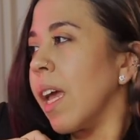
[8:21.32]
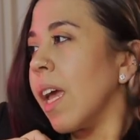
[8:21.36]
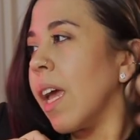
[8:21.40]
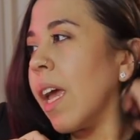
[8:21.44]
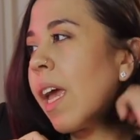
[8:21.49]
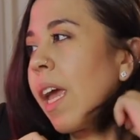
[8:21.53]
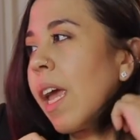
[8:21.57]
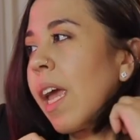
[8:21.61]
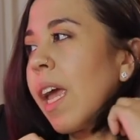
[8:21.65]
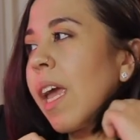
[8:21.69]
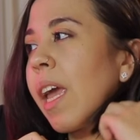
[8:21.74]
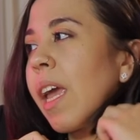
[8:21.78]

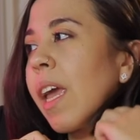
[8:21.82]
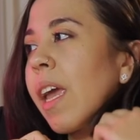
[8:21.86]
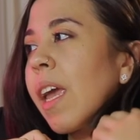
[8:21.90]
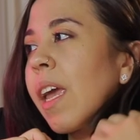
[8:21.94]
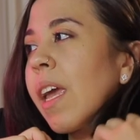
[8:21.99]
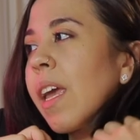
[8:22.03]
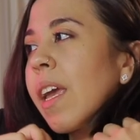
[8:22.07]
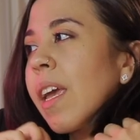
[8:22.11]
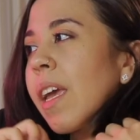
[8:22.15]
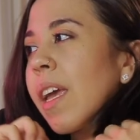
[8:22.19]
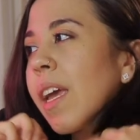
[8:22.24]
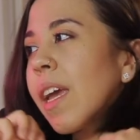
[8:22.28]

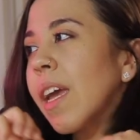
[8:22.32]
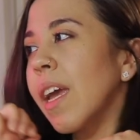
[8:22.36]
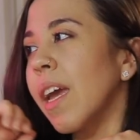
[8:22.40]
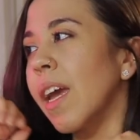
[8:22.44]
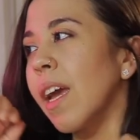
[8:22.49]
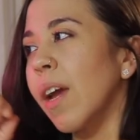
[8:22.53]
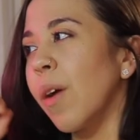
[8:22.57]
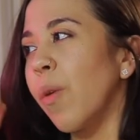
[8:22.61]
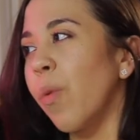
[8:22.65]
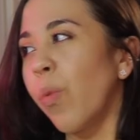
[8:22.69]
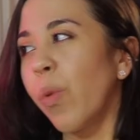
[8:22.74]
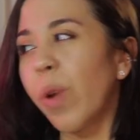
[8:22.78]
he
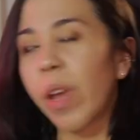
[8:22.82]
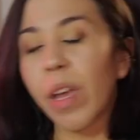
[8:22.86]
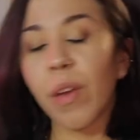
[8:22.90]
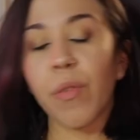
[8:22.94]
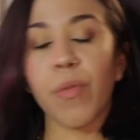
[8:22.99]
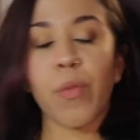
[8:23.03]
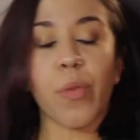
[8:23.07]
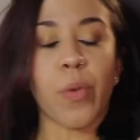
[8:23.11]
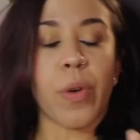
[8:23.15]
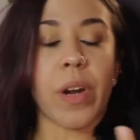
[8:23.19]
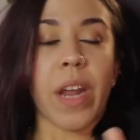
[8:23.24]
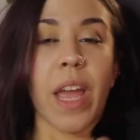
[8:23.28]

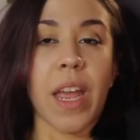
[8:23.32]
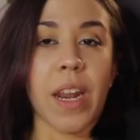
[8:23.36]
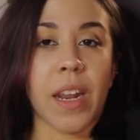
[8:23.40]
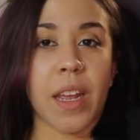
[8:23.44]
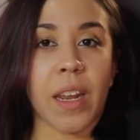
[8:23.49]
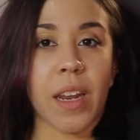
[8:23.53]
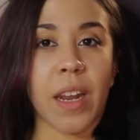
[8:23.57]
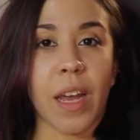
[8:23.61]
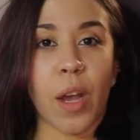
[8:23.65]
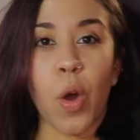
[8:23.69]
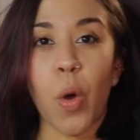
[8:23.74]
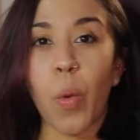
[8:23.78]
we've
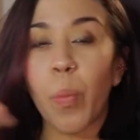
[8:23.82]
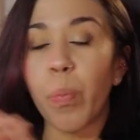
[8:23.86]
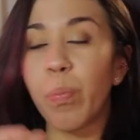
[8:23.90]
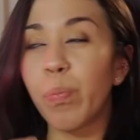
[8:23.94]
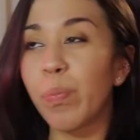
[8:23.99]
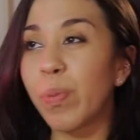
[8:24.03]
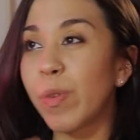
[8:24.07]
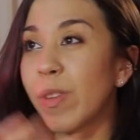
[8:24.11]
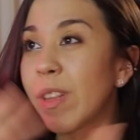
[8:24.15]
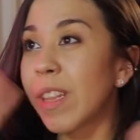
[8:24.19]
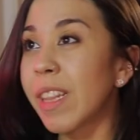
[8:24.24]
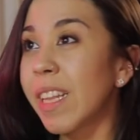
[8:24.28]
created a
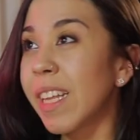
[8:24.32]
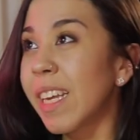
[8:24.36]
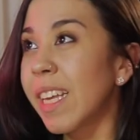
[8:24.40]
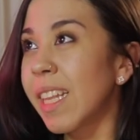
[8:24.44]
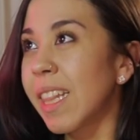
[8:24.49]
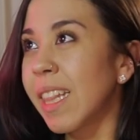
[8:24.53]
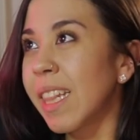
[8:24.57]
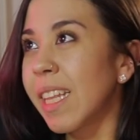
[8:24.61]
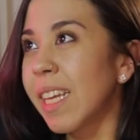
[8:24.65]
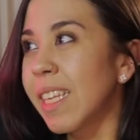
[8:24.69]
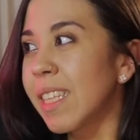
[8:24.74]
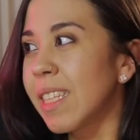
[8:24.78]

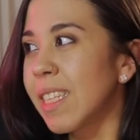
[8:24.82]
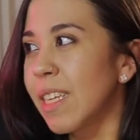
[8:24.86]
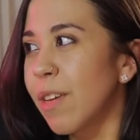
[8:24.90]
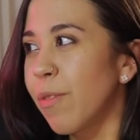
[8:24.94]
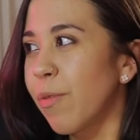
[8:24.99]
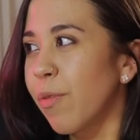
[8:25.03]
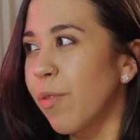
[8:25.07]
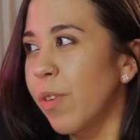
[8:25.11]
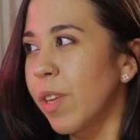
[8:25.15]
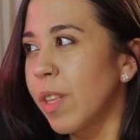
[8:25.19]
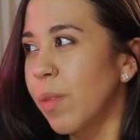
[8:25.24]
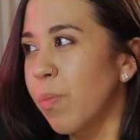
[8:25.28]
completely
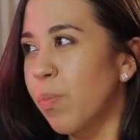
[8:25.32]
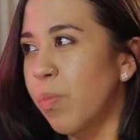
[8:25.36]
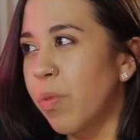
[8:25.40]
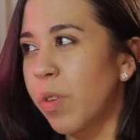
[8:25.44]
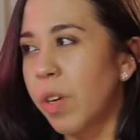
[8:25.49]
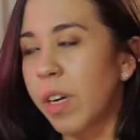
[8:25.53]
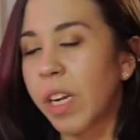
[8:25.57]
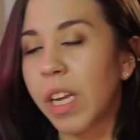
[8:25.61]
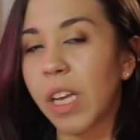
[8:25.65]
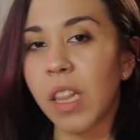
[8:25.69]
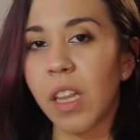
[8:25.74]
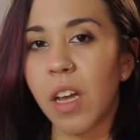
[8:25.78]
different
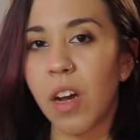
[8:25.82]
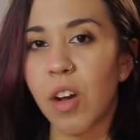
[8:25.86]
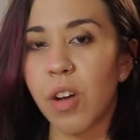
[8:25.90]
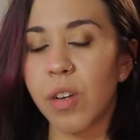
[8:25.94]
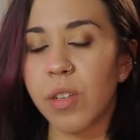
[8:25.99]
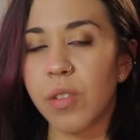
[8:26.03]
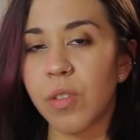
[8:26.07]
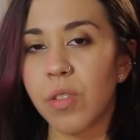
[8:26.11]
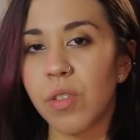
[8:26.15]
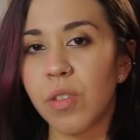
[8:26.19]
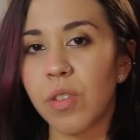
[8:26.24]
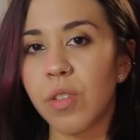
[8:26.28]

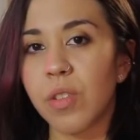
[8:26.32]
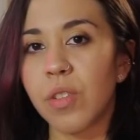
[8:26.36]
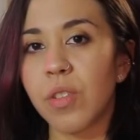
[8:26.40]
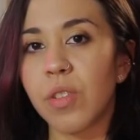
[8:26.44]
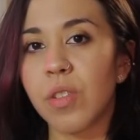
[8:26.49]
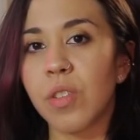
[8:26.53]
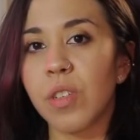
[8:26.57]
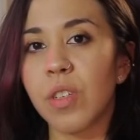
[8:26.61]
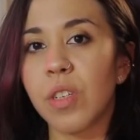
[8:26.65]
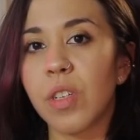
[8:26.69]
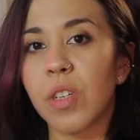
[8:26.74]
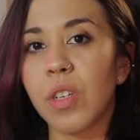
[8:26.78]
pre-launch
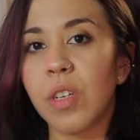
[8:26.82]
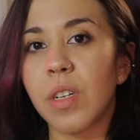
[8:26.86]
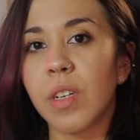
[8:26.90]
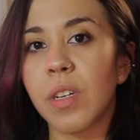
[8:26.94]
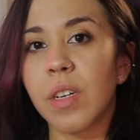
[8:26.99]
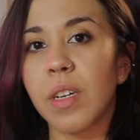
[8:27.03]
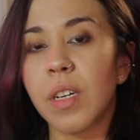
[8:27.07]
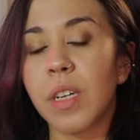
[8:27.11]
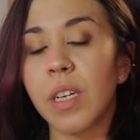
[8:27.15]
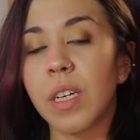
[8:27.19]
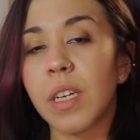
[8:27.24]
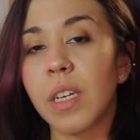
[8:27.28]

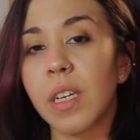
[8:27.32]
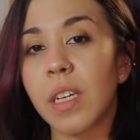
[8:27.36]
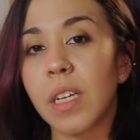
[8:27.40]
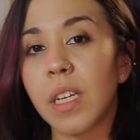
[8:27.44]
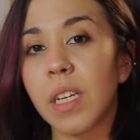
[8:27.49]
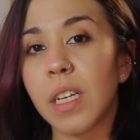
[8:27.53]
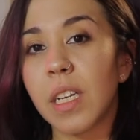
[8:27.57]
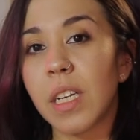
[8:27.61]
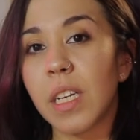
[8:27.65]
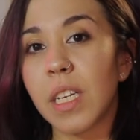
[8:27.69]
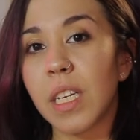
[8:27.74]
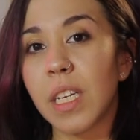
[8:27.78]

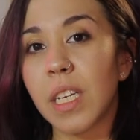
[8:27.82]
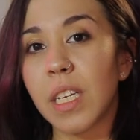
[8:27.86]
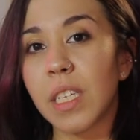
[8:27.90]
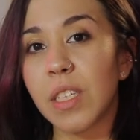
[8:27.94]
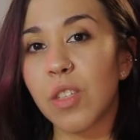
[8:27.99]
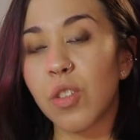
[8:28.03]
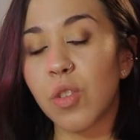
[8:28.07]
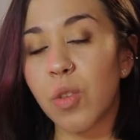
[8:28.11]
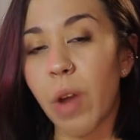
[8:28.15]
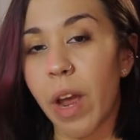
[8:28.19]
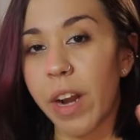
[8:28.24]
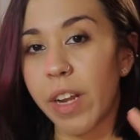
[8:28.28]

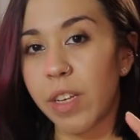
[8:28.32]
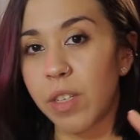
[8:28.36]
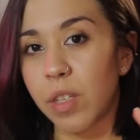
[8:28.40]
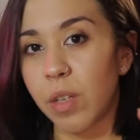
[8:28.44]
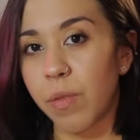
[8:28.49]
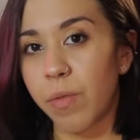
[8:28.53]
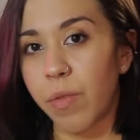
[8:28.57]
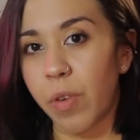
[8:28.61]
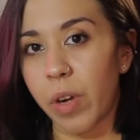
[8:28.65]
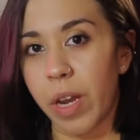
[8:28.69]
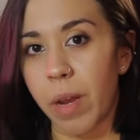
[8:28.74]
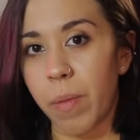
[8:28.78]
strategy
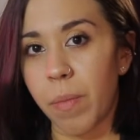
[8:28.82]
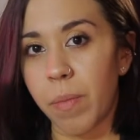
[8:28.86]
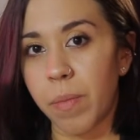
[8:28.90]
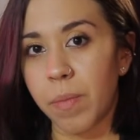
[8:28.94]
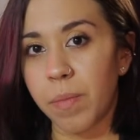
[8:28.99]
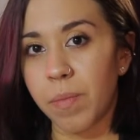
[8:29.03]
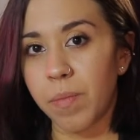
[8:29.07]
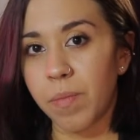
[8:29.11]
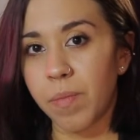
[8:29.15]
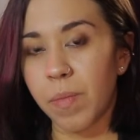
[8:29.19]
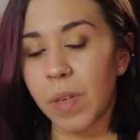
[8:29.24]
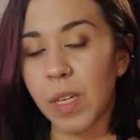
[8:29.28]
for him.
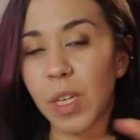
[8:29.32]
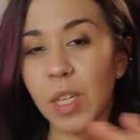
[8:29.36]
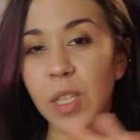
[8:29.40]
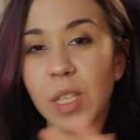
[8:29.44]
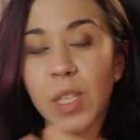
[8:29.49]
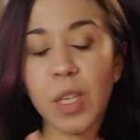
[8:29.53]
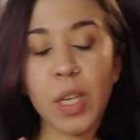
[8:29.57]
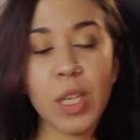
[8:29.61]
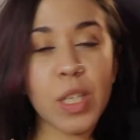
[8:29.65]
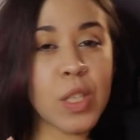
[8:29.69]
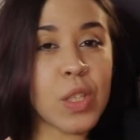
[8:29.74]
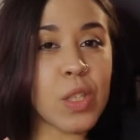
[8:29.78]

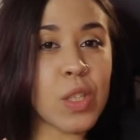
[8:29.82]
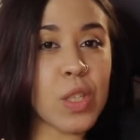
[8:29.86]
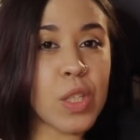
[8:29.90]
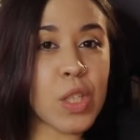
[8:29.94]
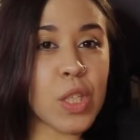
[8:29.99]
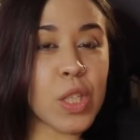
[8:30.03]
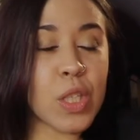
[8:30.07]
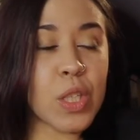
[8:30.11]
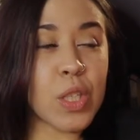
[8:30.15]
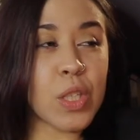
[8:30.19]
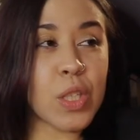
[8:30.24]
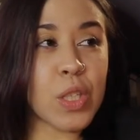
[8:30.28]

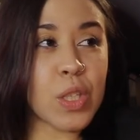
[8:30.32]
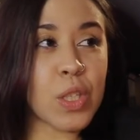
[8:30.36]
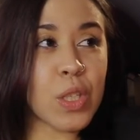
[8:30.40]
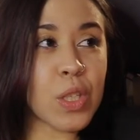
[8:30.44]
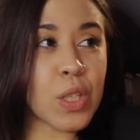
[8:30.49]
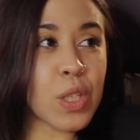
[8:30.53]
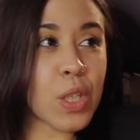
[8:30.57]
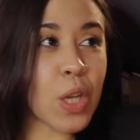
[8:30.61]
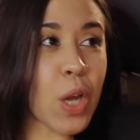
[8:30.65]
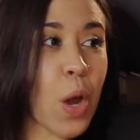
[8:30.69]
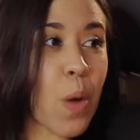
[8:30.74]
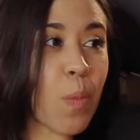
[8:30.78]

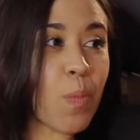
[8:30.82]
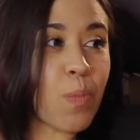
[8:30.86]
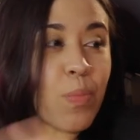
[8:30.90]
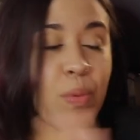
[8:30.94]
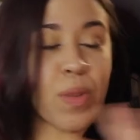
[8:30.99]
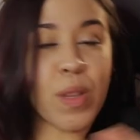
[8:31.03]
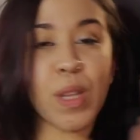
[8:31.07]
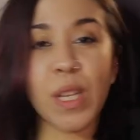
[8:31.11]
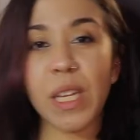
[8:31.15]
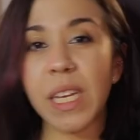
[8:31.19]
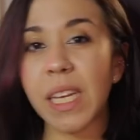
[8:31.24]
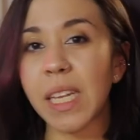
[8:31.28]
It's
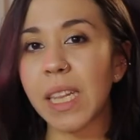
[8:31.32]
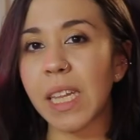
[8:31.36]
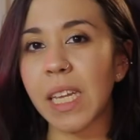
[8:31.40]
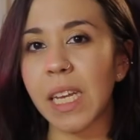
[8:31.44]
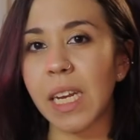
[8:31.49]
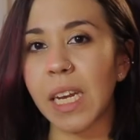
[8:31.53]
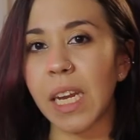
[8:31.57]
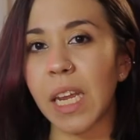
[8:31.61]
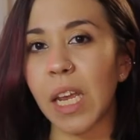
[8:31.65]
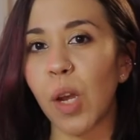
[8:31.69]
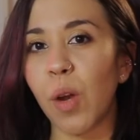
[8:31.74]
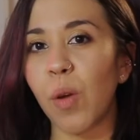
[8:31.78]
completely
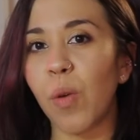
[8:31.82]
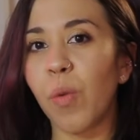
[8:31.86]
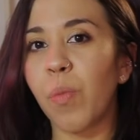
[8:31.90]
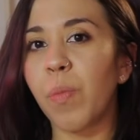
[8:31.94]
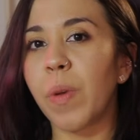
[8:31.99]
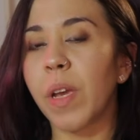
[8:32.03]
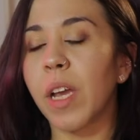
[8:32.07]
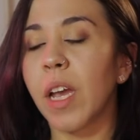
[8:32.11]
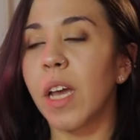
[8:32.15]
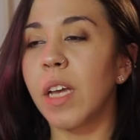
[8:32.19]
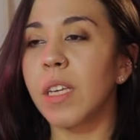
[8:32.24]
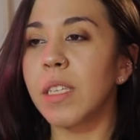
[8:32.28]
new
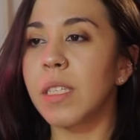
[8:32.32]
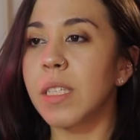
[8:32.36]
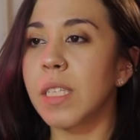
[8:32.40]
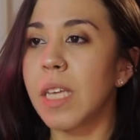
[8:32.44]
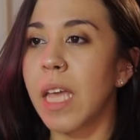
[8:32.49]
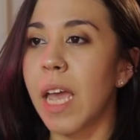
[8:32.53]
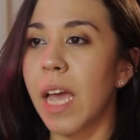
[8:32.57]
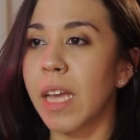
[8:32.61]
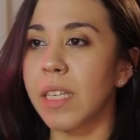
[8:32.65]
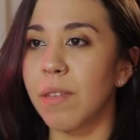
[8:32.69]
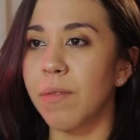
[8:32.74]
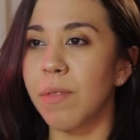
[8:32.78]
because he
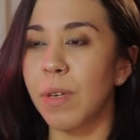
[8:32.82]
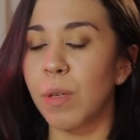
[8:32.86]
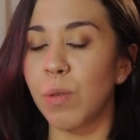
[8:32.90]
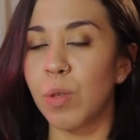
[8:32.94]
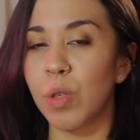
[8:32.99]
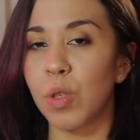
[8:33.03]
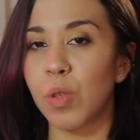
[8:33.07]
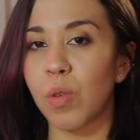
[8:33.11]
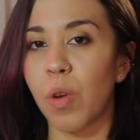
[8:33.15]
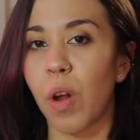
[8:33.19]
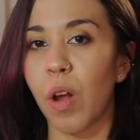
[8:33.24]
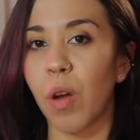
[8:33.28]
has a very
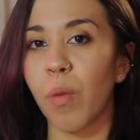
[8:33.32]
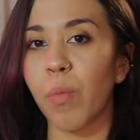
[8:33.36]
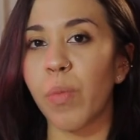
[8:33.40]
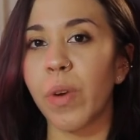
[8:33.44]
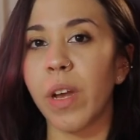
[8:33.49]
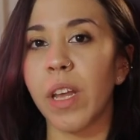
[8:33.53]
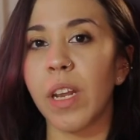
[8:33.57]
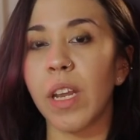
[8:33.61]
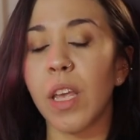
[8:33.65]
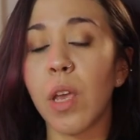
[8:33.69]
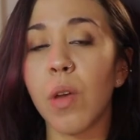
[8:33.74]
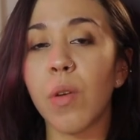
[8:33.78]
strong
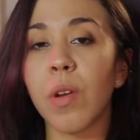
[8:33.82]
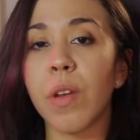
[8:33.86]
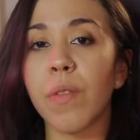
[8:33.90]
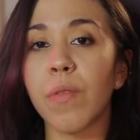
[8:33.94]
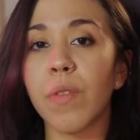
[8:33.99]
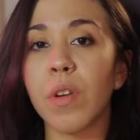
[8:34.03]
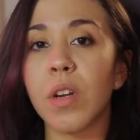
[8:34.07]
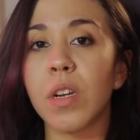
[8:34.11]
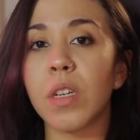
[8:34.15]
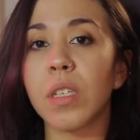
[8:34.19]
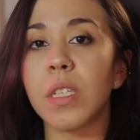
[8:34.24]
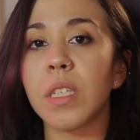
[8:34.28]
brand
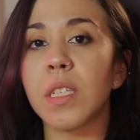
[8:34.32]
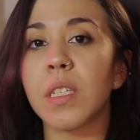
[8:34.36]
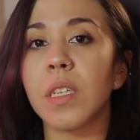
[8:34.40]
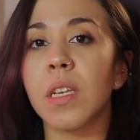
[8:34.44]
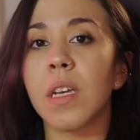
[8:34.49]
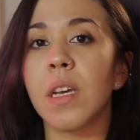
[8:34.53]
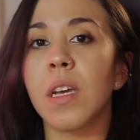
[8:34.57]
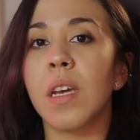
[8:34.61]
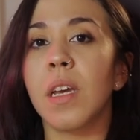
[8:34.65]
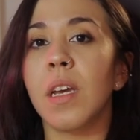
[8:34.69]
universe